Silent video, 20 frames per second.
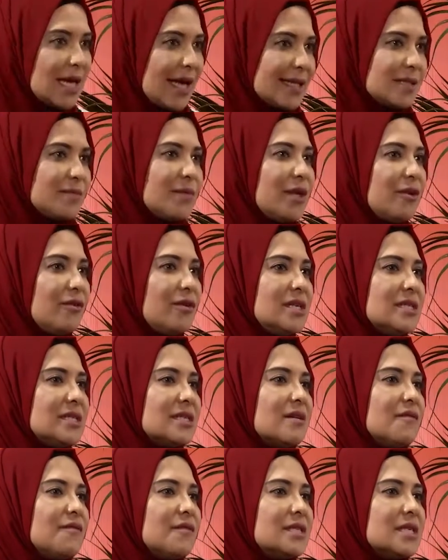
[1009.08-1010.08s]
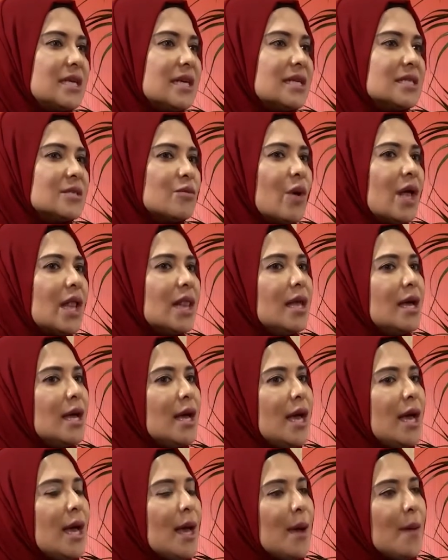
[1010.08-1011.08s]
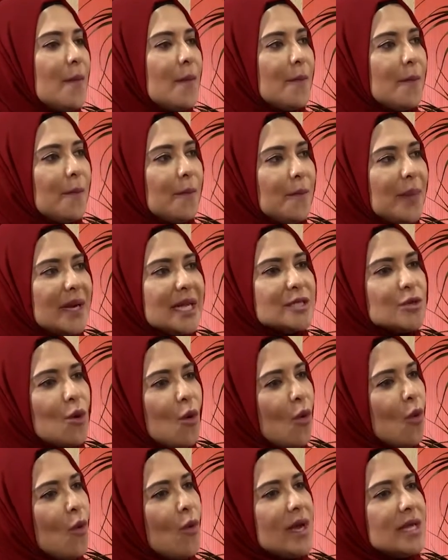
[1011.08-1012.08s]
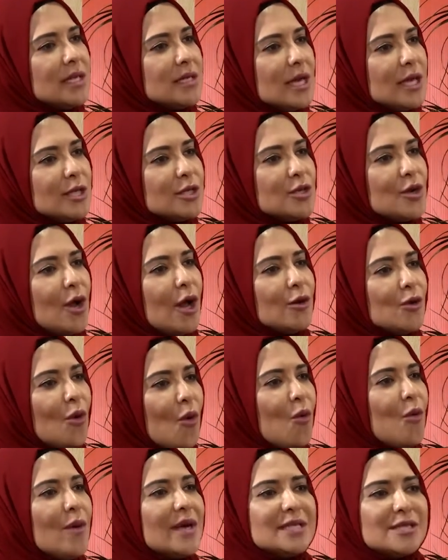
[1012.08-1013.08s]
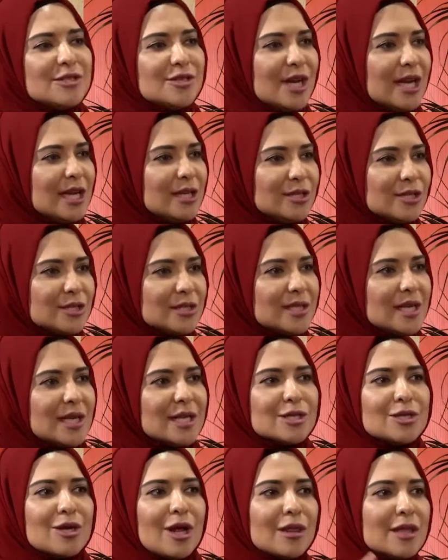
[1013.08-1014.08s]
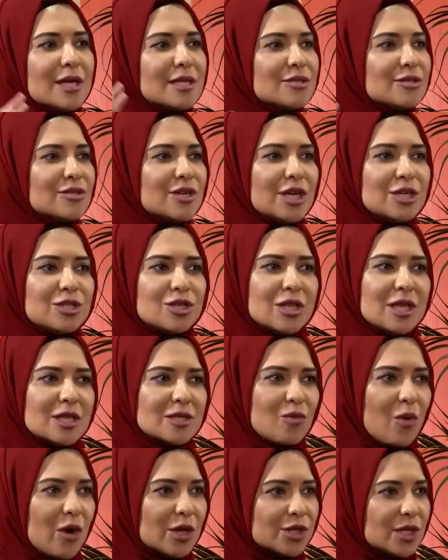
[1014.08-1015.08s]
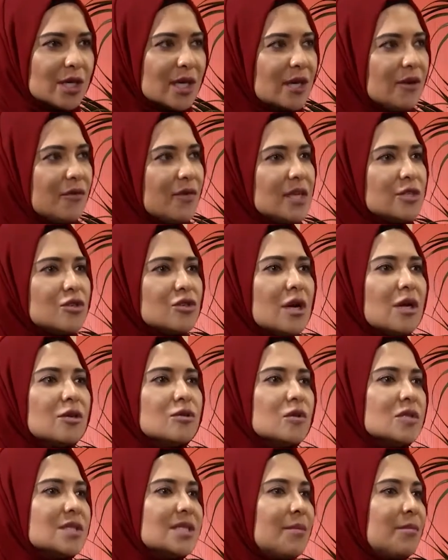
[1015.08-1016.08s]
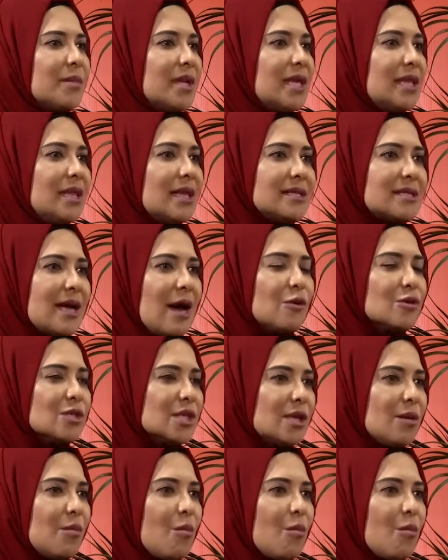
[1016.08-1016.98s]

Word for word: has been resurfacing as well. But it's always it's not always strangers. It's not that stranger that's watching in a restaurant or somebody that's out in a